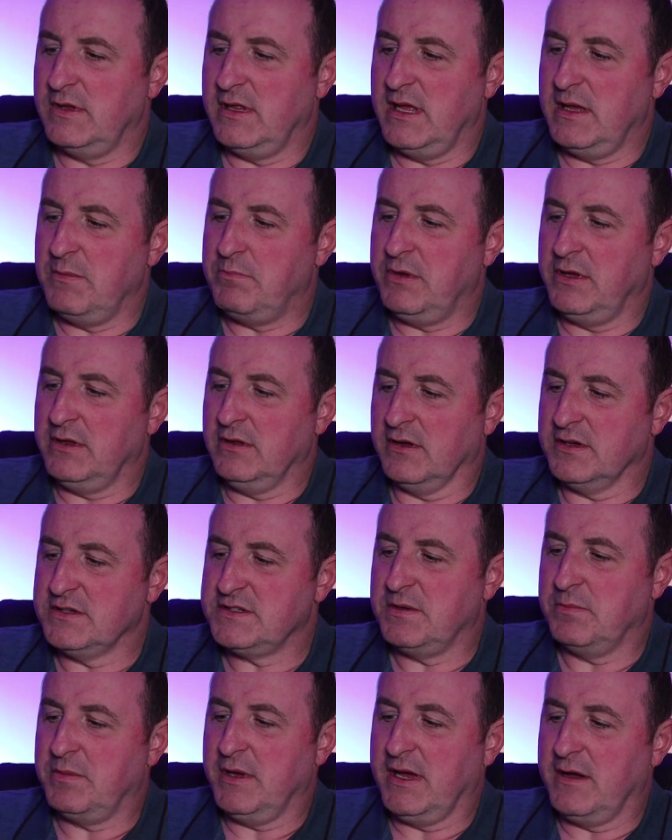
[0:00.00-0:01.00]
It'd be
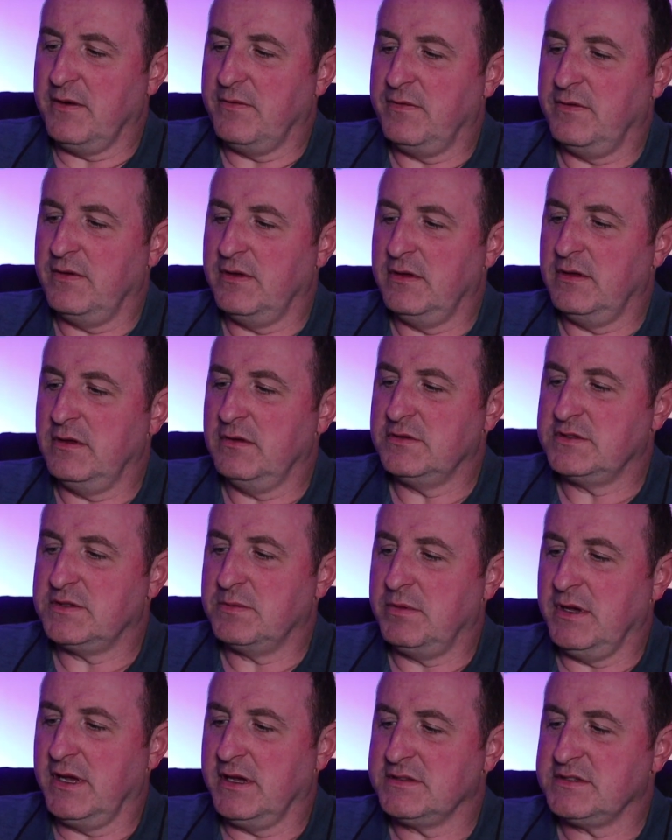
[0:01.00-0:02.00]
nice to be able for you
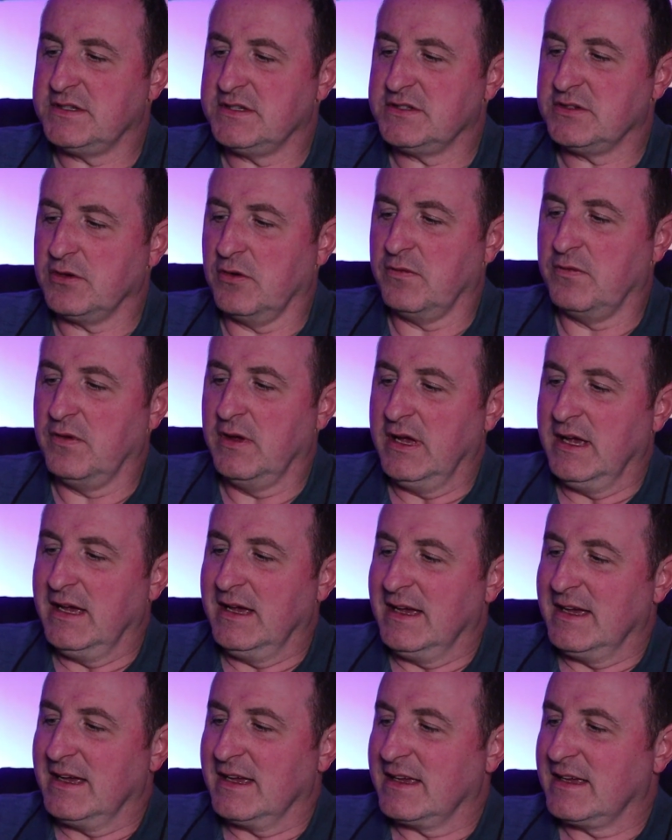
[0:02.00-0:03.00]
to be able to sort of
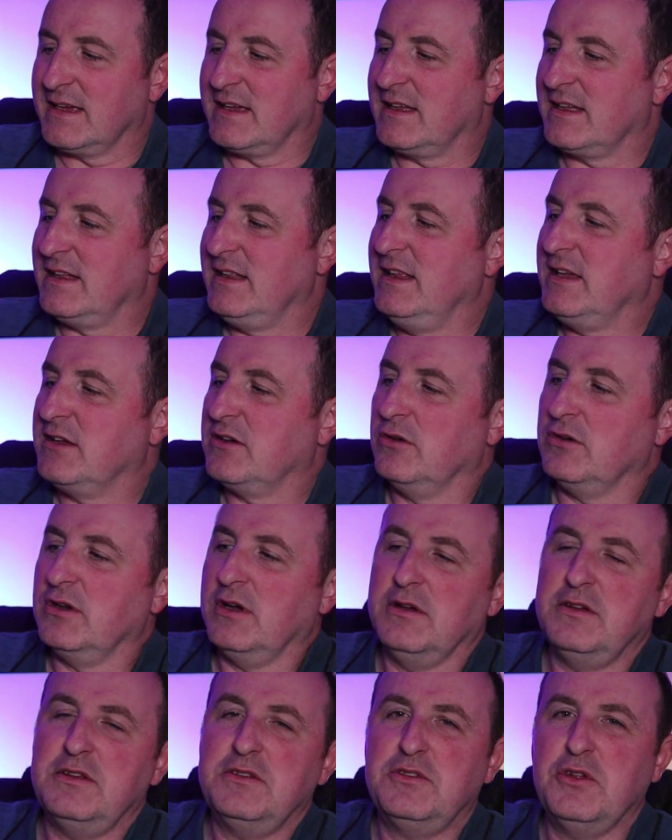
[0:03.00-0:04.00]
click on
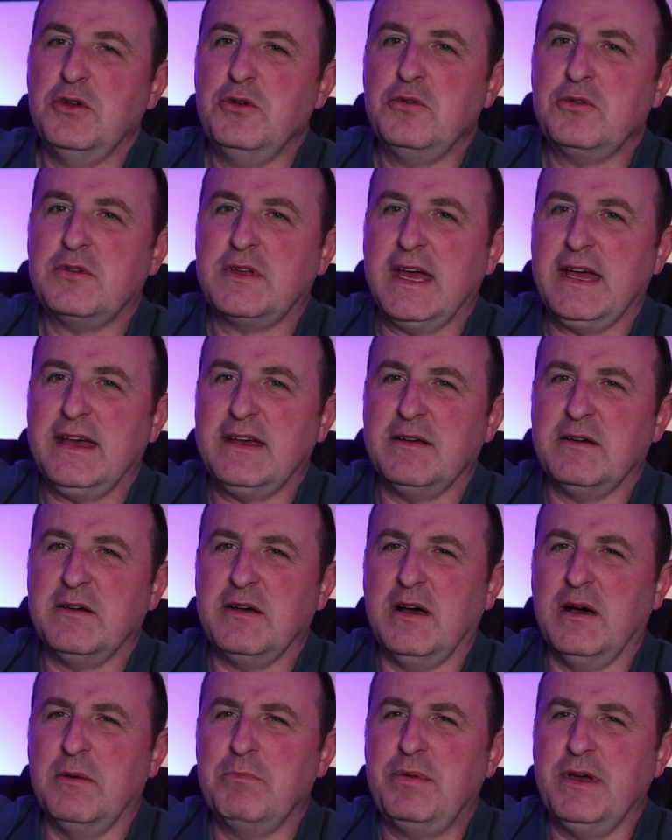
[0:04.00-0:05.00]
it. You do get
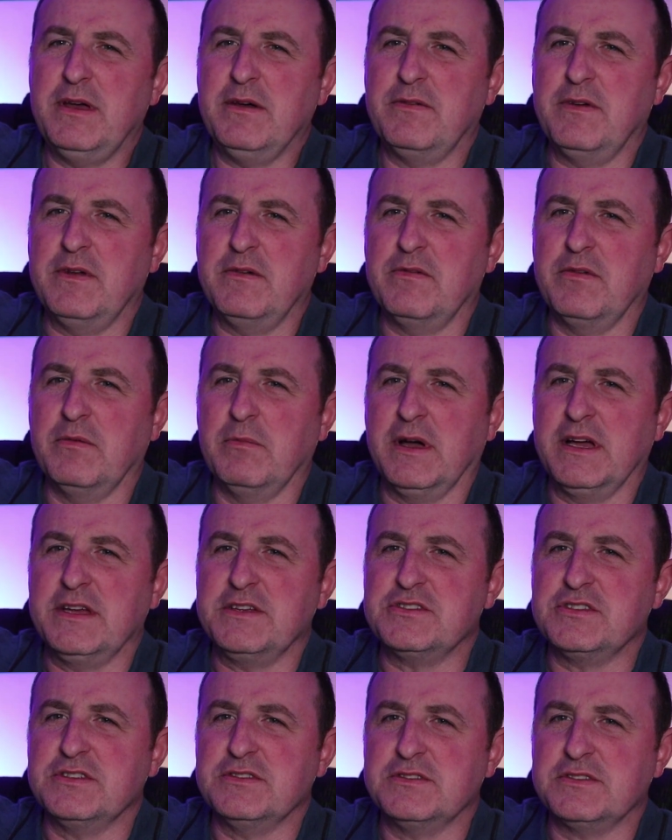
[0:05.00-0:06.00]
a bit of
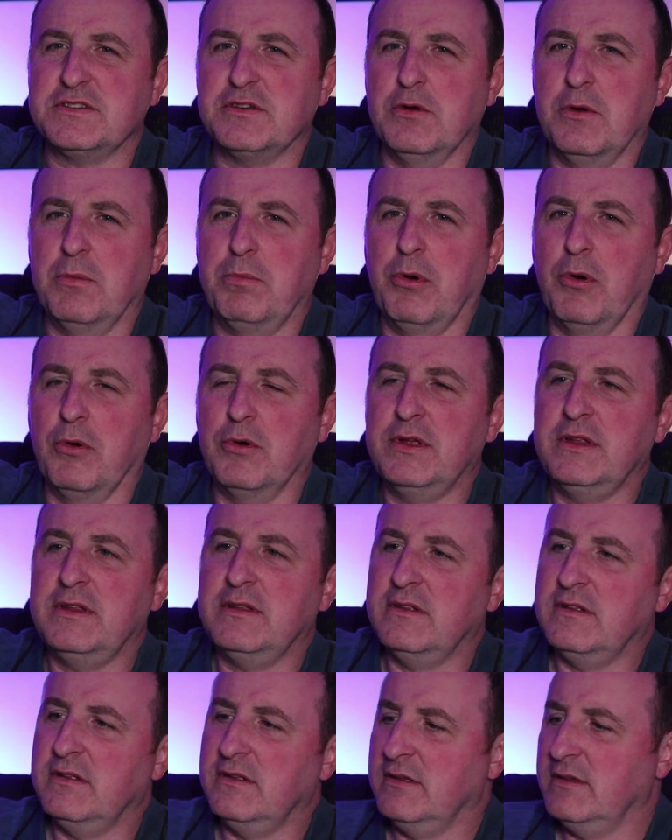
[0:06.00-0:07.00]
information to a
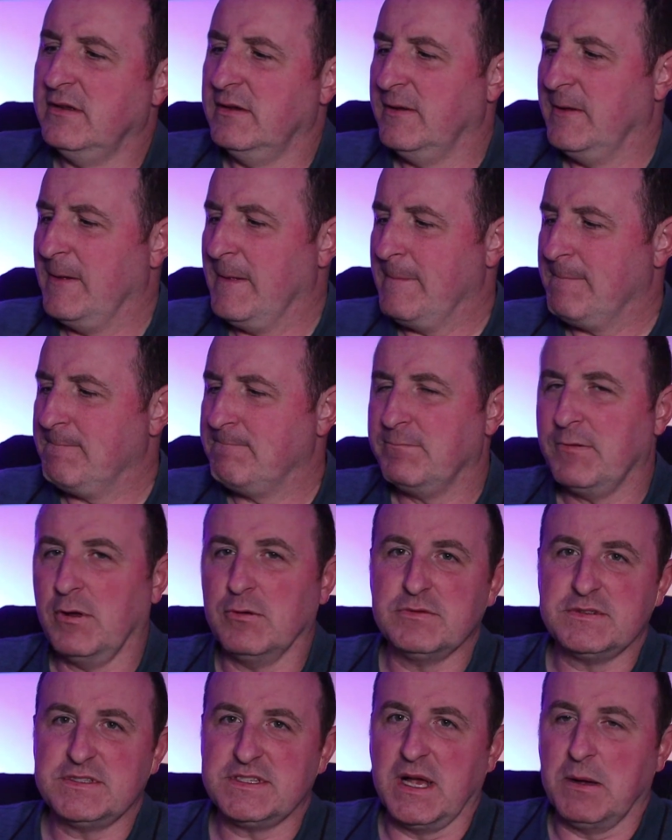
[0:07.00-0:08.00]
point
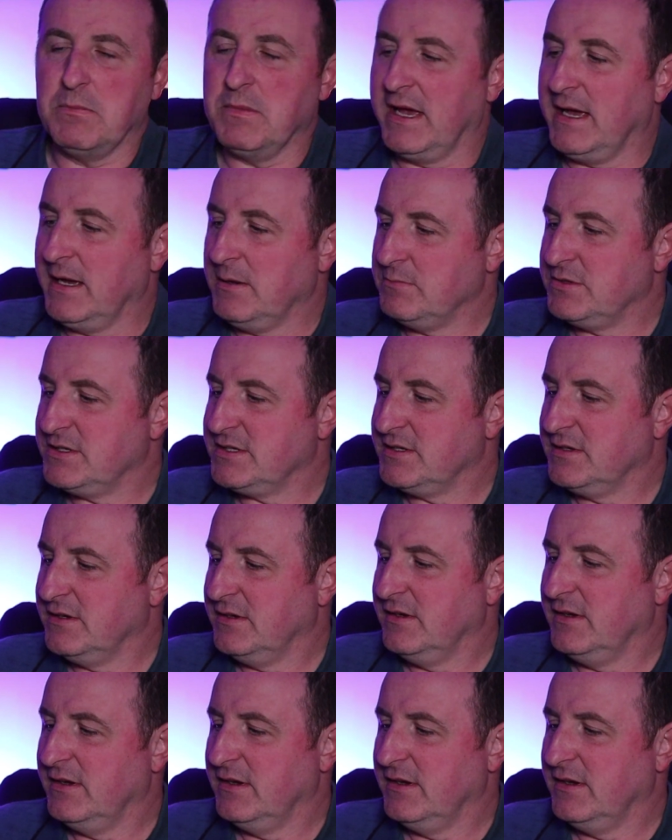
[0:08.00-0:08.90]
on some apps,